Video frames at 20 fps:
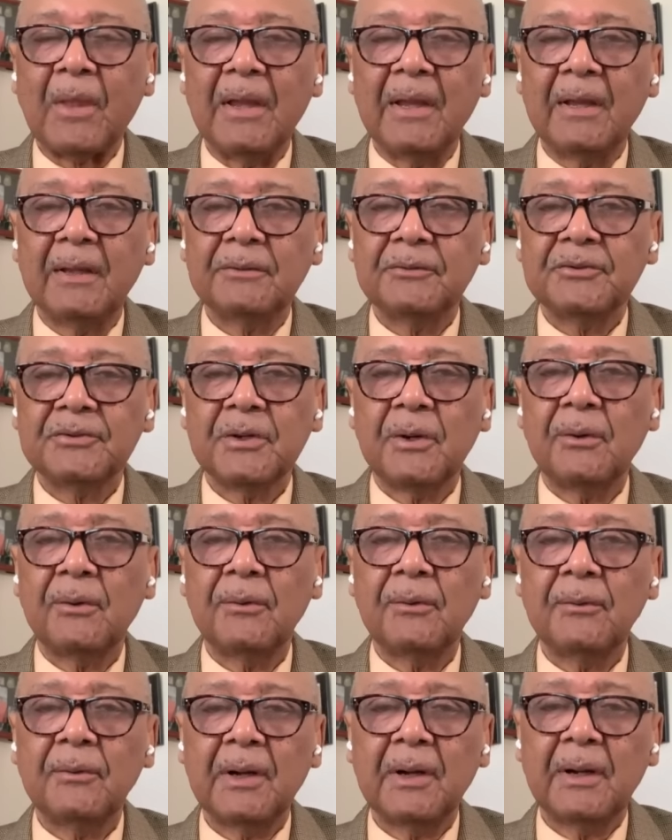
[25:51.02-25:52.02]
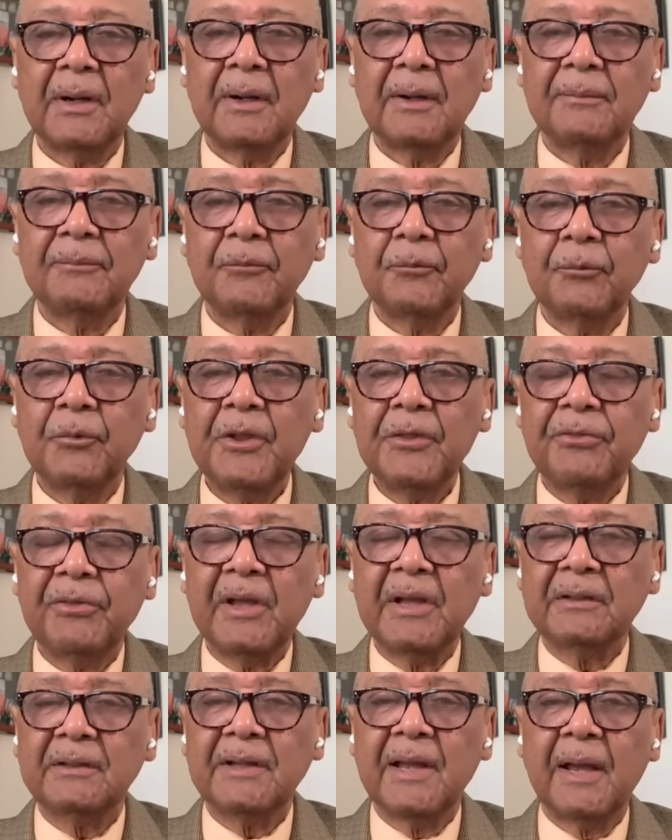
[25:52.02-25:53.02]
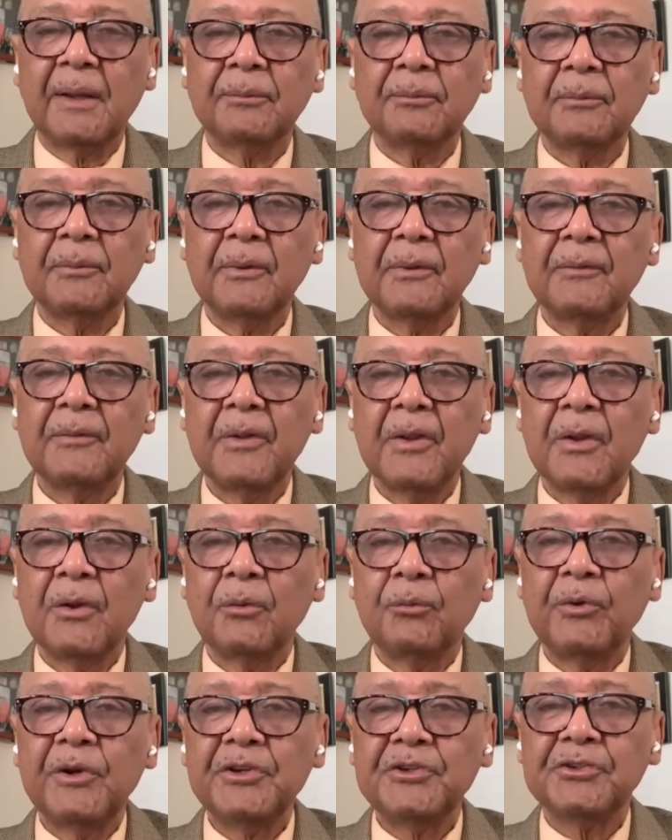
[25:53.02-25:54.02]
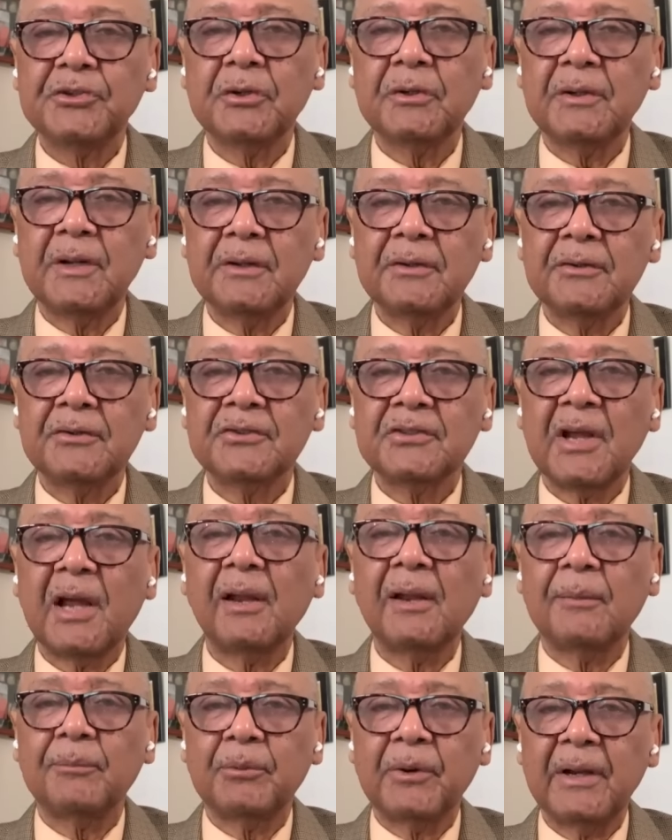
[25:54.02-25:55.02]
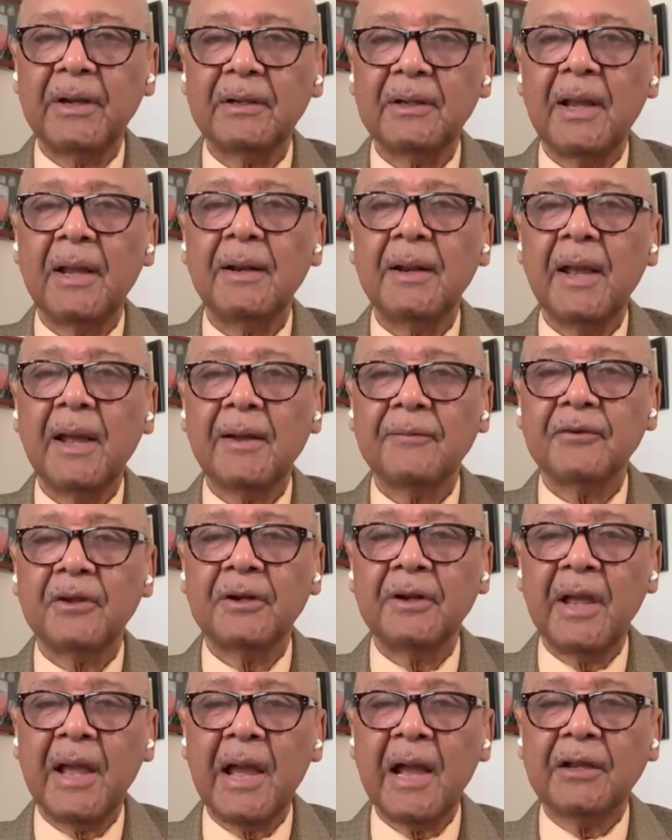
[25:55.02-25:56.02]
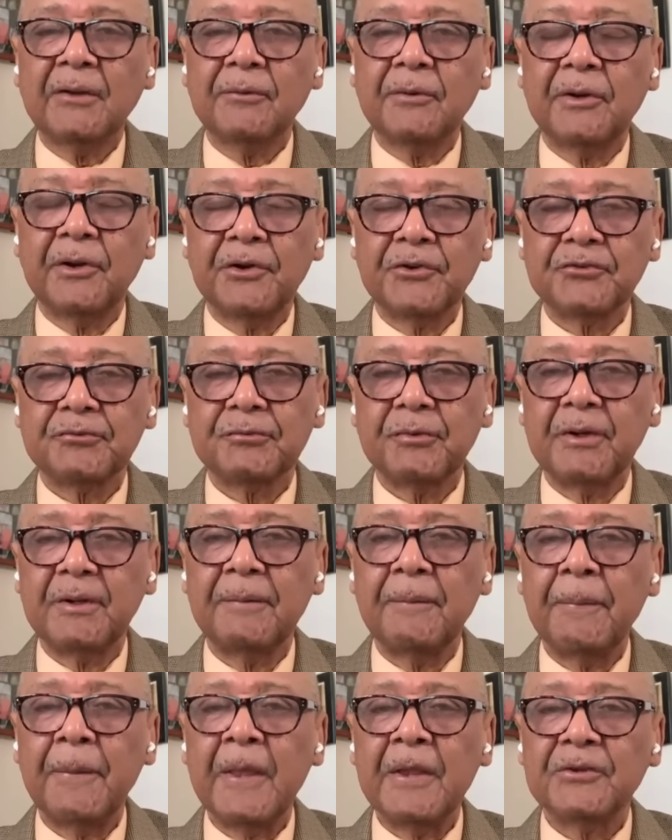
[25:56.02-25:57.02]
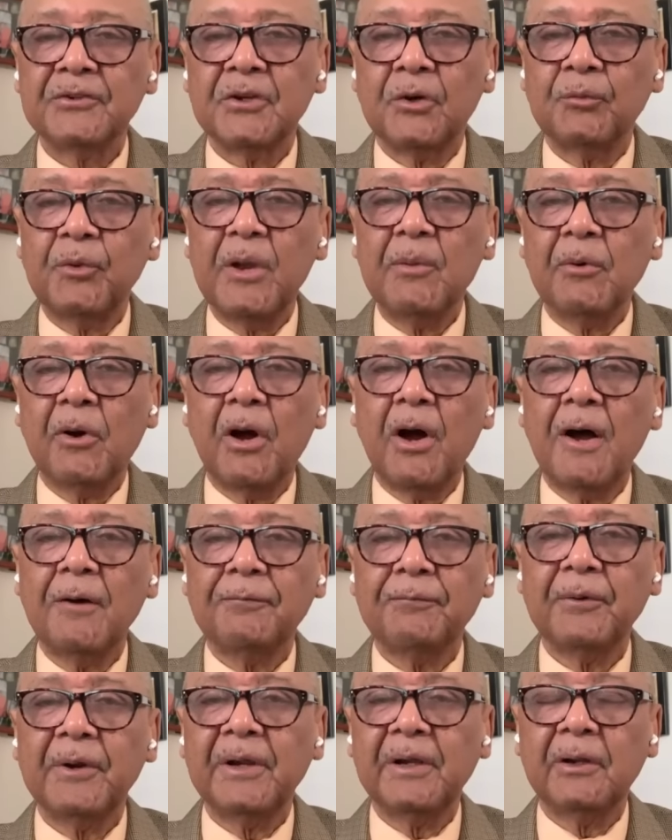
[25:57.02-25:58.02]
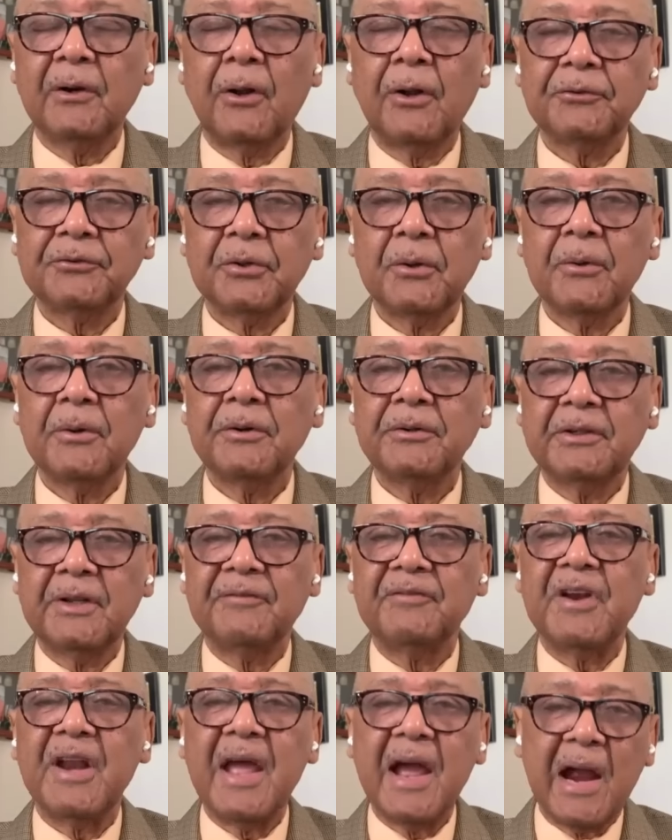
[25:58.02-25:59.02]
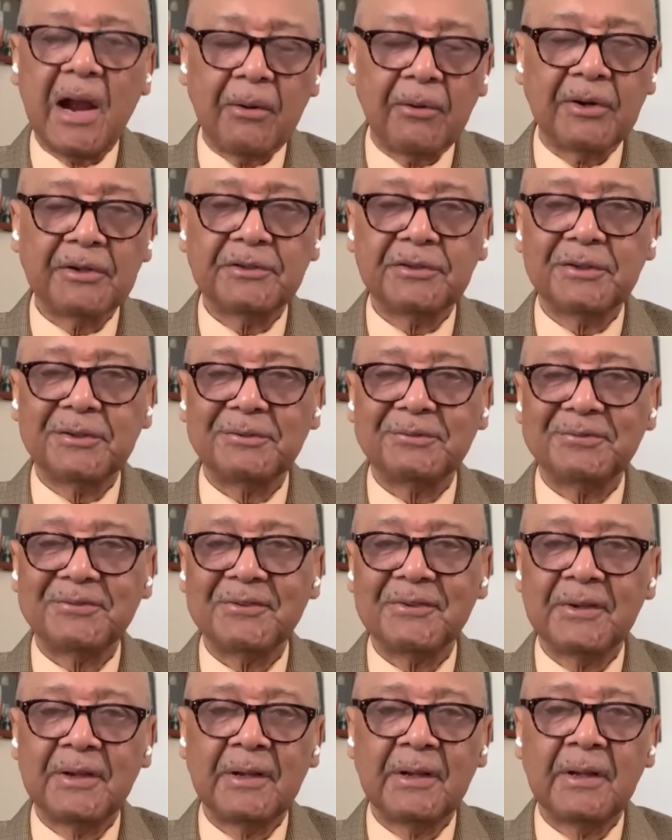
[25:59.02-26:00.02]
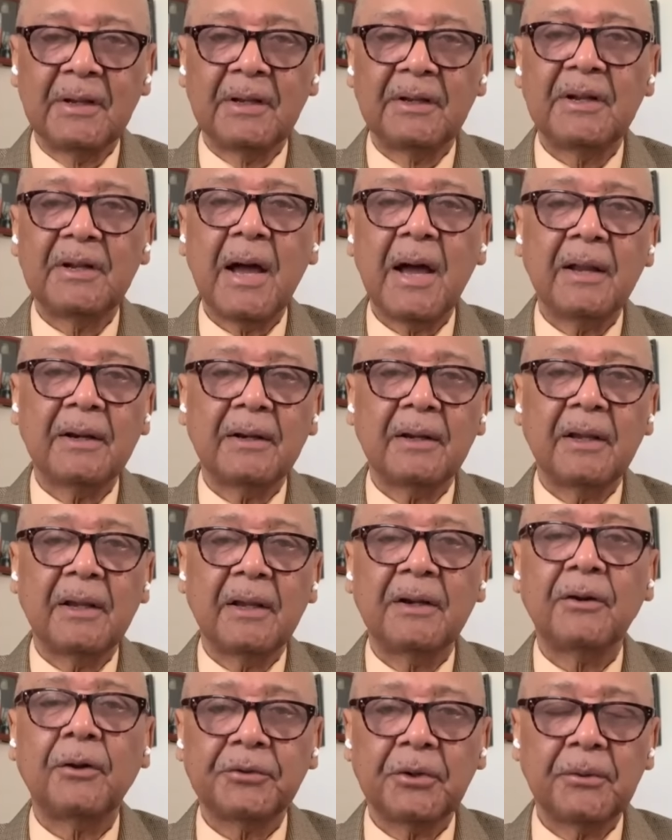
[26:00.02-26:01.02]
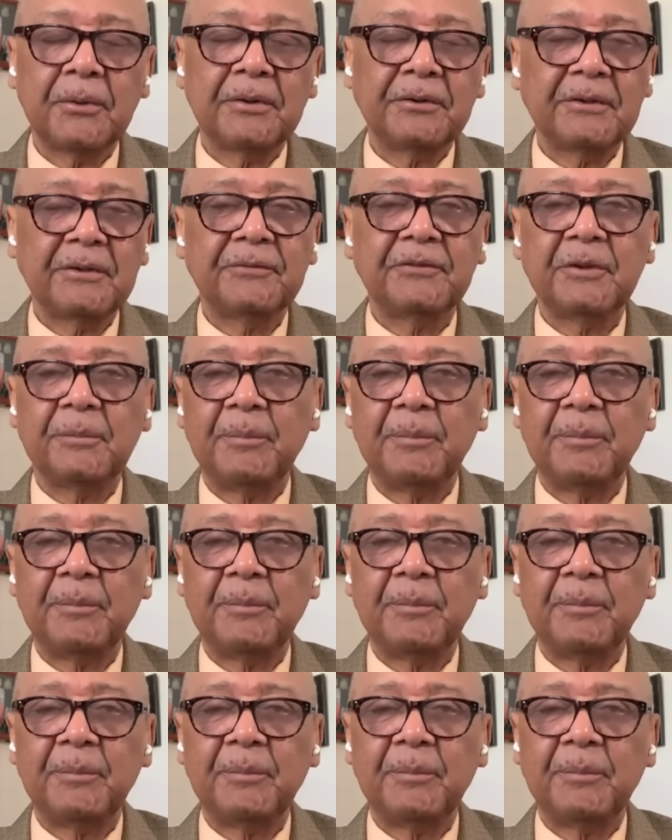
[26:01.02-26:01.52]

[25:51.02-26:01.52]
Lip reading: And so we think that we should celebrate and have an accurate history. So we were offering an alternative narrative, not an alternative